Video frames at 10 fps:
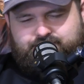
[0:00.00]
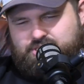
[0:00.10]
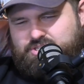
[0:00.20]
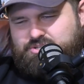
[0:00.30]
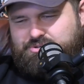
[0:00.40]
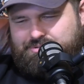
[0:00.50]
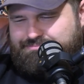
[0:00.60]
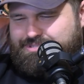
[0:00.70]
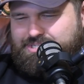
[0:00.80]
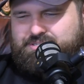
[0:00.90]
Just thought,
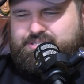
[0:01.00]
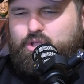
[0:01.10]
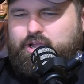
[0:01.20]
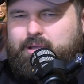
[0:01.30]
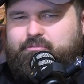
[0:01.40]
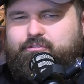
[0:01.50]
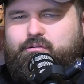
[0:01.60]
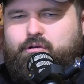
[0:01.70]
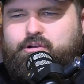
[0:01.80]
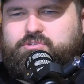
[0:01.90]
just lock up a
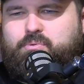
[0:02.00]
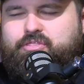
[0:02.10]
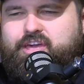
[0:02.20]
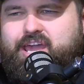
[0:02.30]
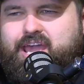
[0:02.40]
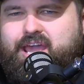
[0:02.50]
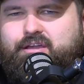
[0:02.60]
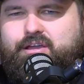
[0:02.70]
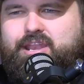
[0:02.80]
front row spot there.